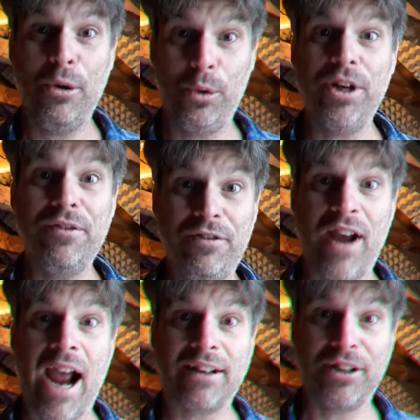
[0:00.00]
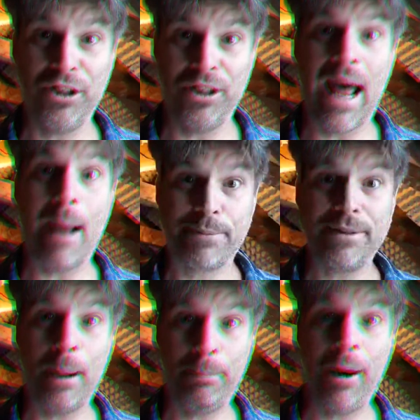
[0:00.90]
would in fact collapse
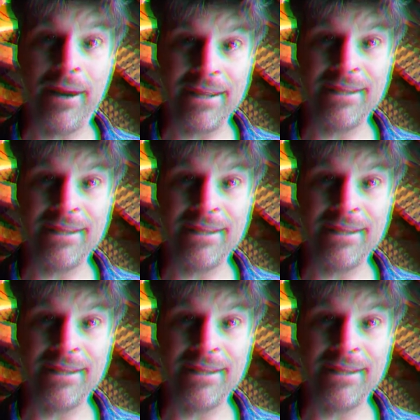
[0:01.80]
upon